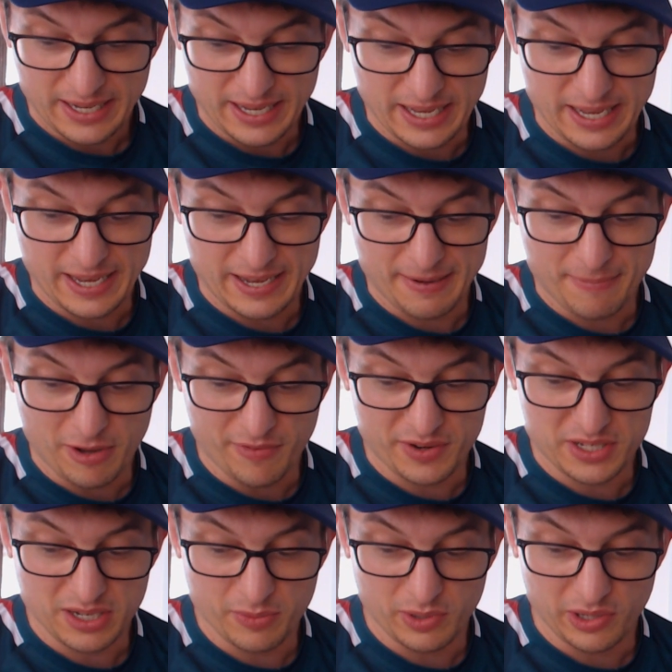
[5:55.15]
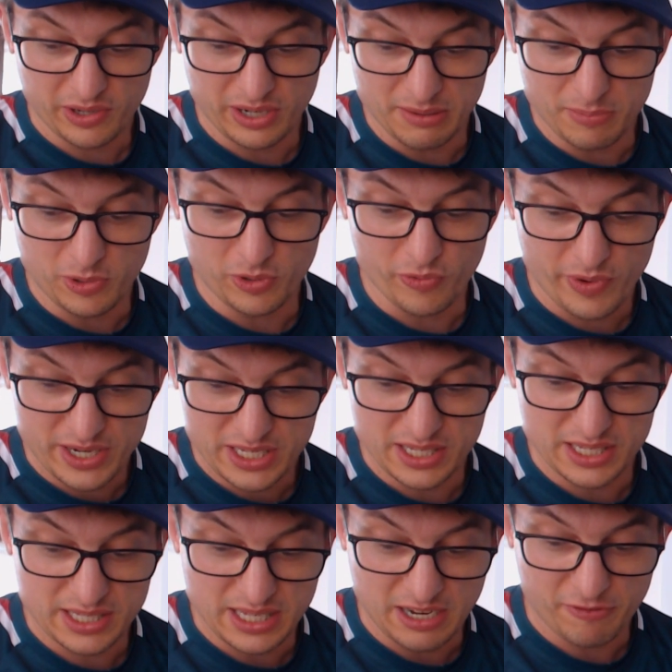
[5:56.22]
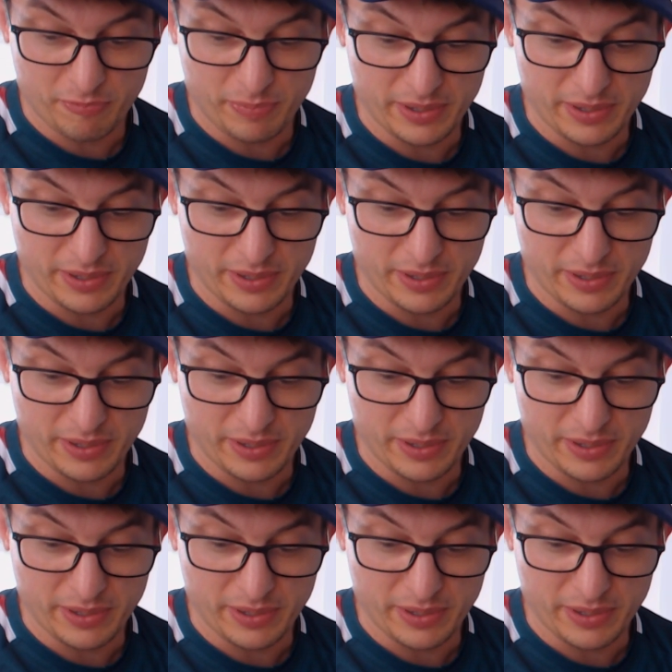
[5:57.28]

Um, obviously, we're looking at more recent stuff,